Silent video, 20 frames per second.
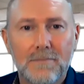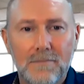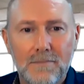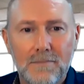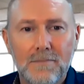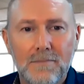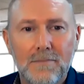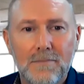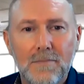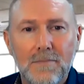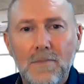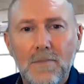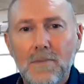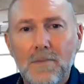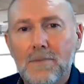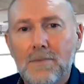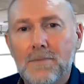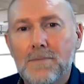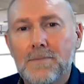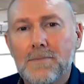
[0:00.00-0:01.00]

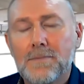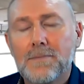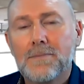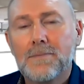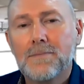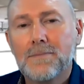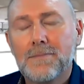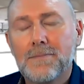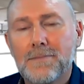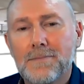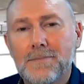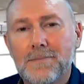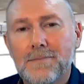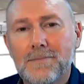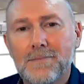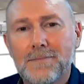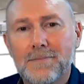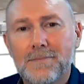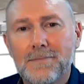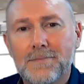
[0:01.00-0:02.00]

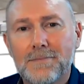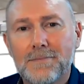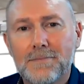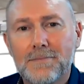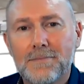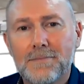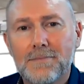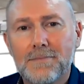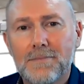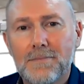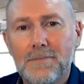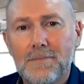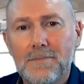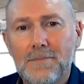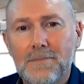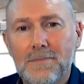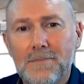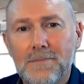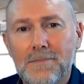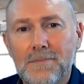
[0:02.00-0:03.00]

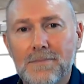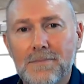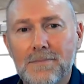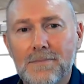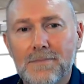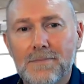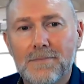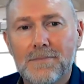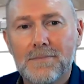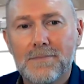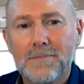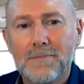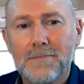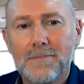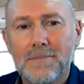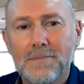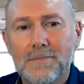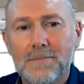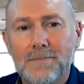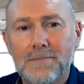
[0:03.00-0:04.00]

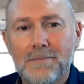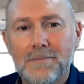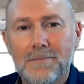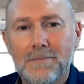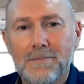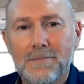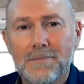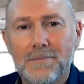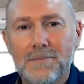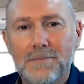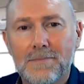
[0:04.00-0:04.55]
No words are spoken by the person on screen.